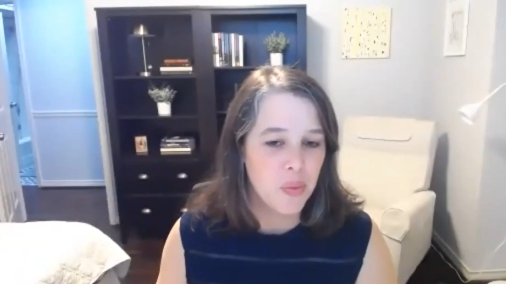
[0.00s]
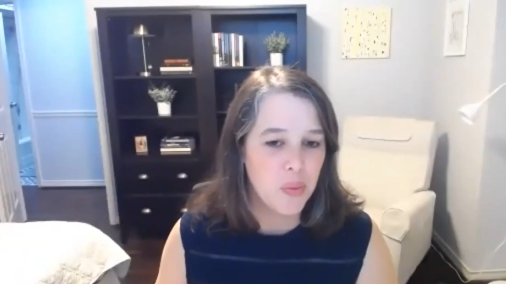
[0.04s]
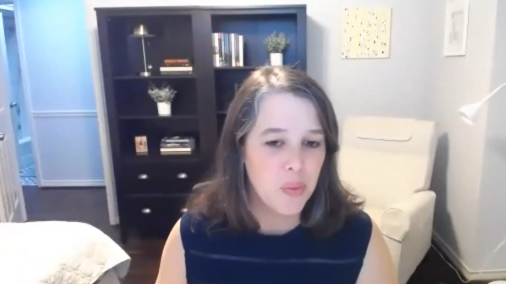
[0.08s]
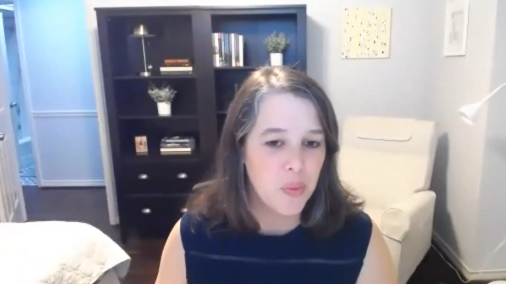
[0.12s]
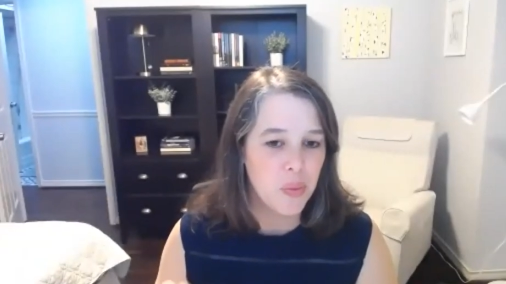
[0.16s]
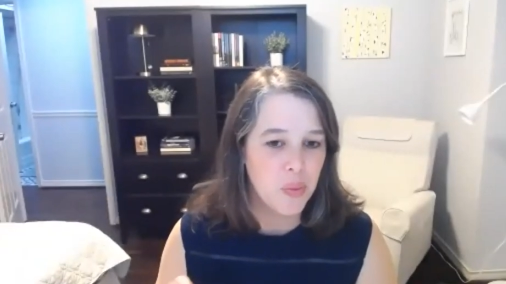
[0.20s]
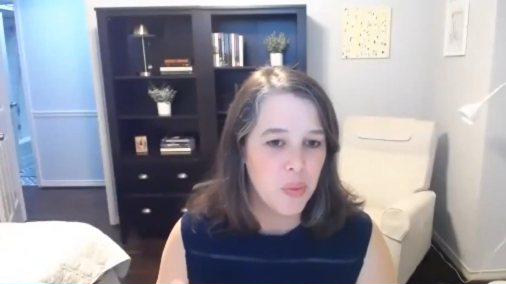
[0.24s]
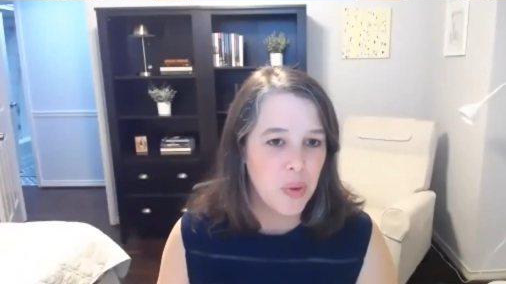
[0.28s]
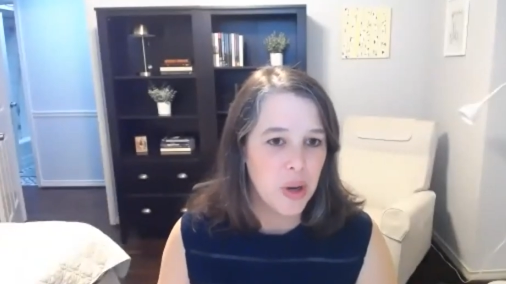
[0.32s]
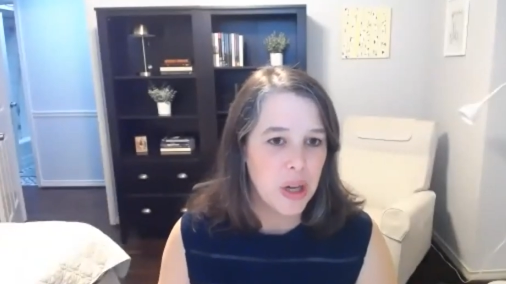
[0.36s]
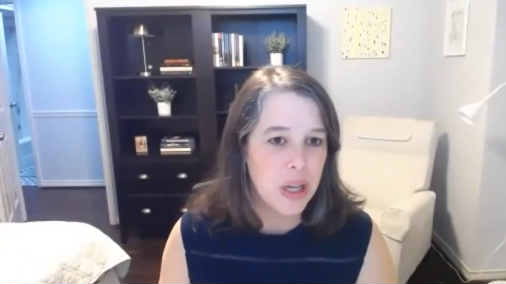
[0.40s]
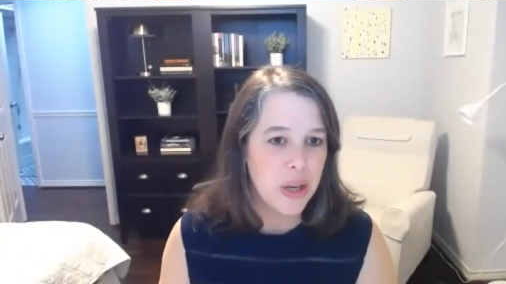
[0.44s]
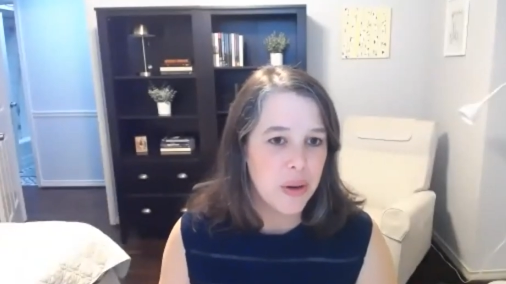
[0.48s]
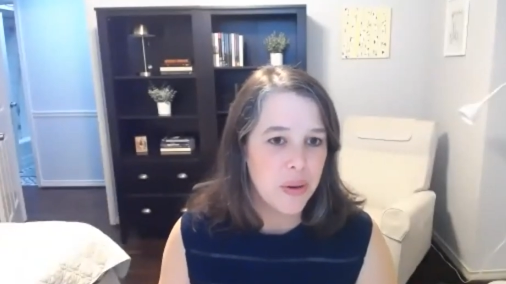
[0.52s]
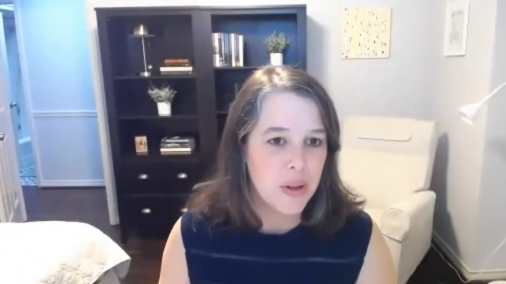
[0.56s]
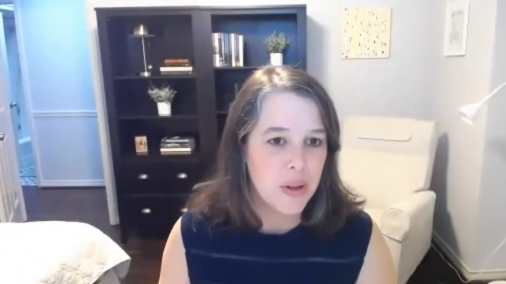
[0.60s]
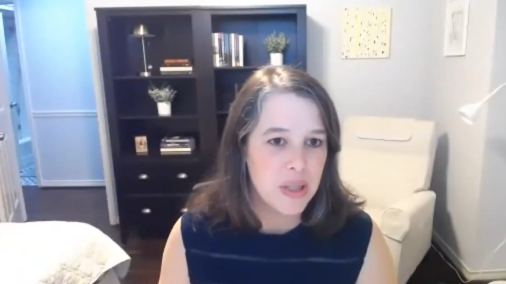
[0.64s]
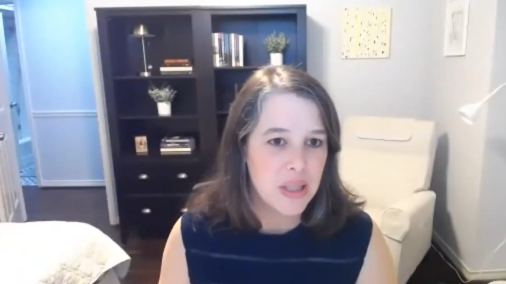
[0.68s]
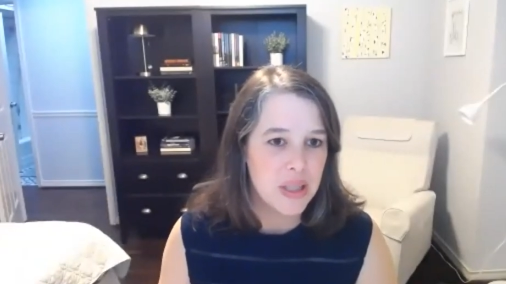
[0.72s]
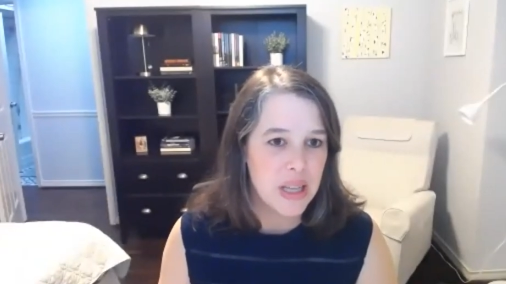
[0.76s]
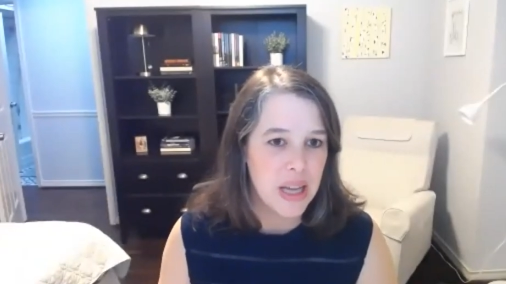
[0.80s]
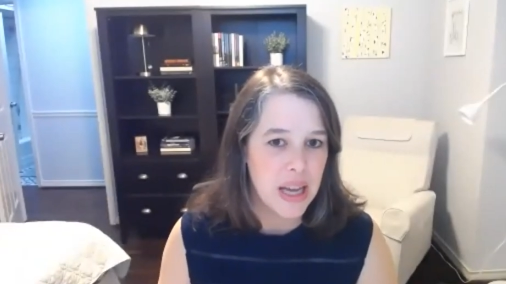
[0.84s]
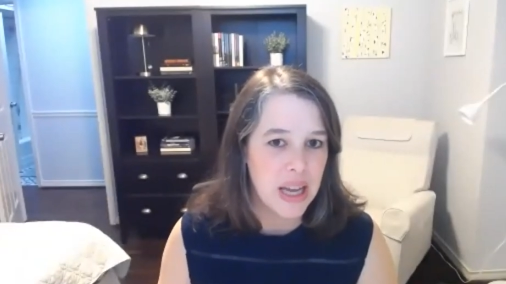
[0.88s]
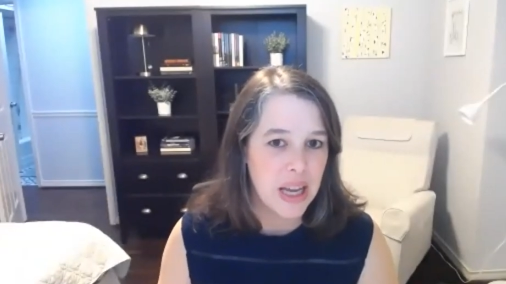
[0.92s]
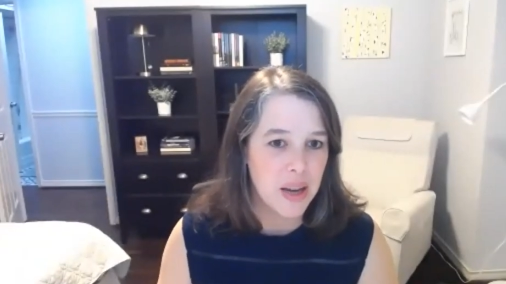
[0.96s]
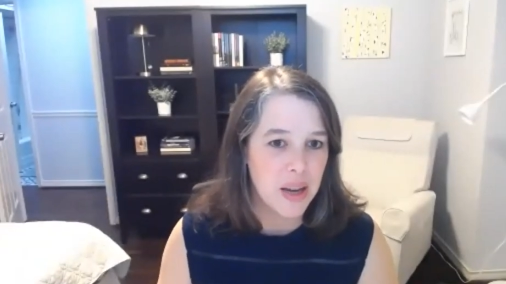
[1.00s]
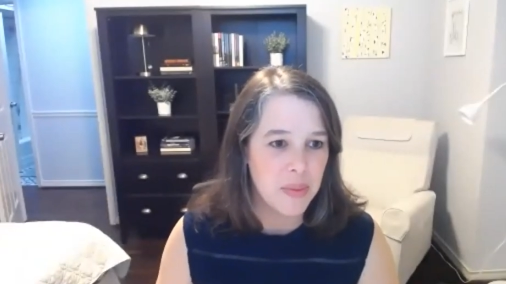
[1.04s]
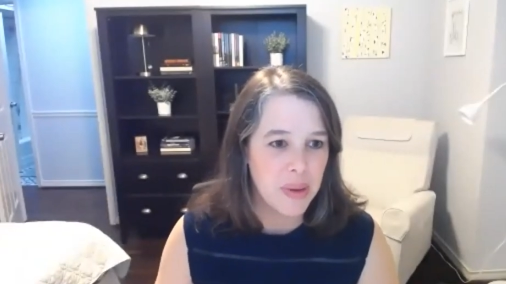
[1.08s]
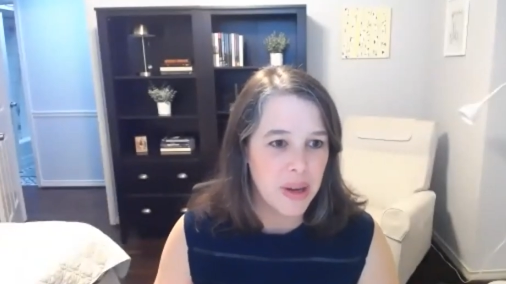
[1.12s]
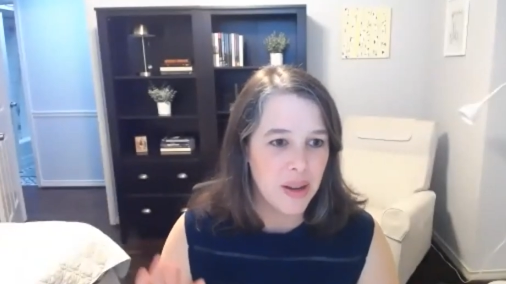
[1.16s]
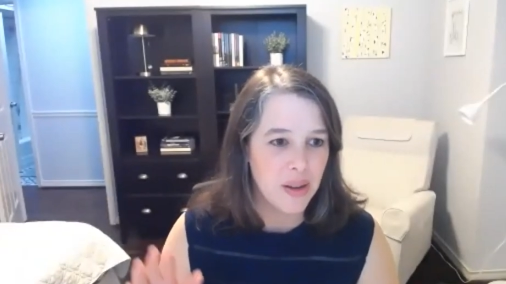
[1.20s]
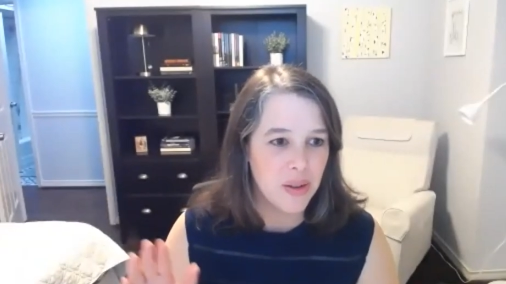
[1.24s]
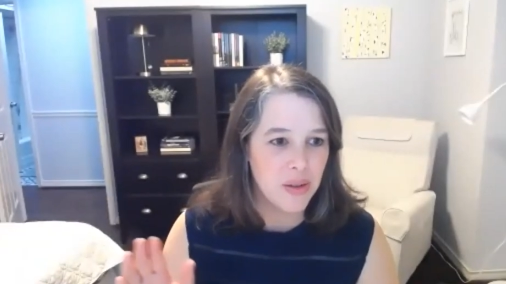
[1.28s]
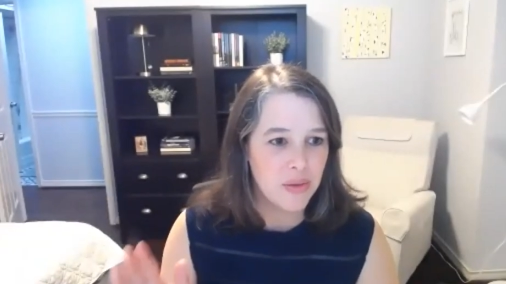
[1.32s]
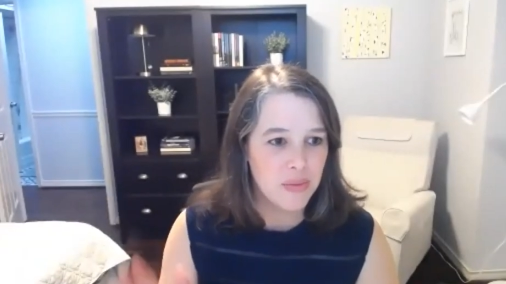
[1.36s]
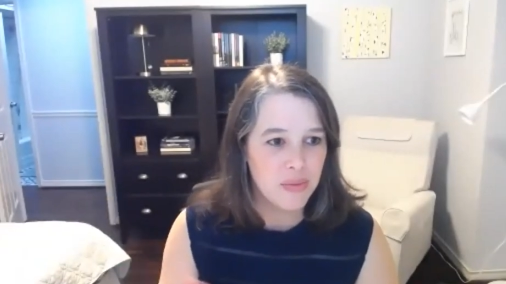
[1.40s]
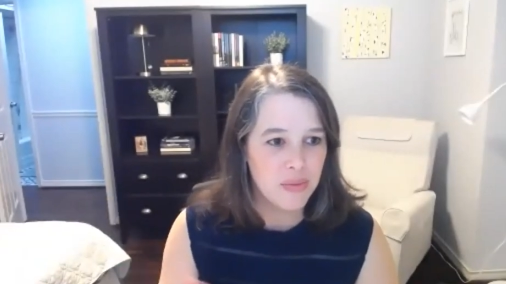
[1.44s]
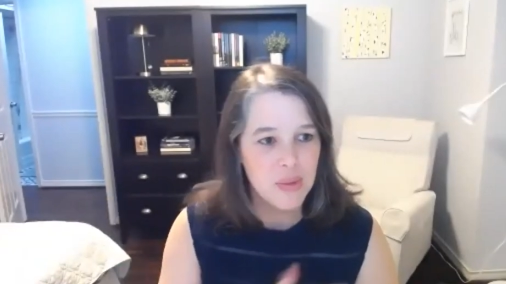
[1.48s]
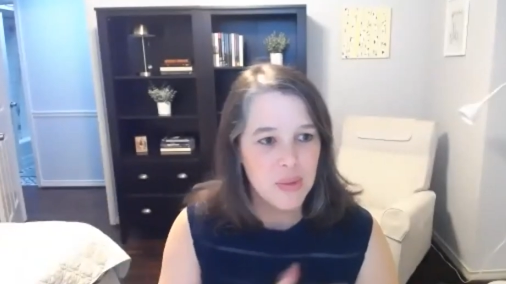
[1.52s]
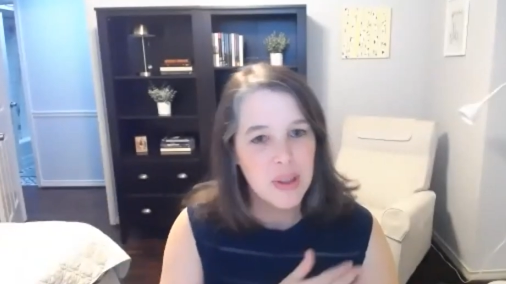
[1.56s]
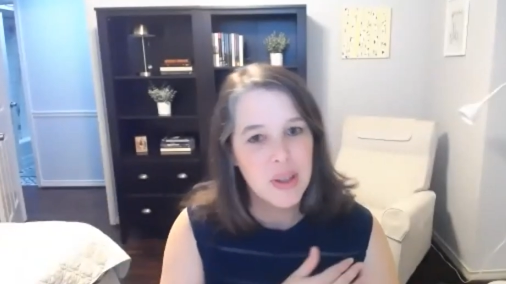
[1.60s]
what you were saying about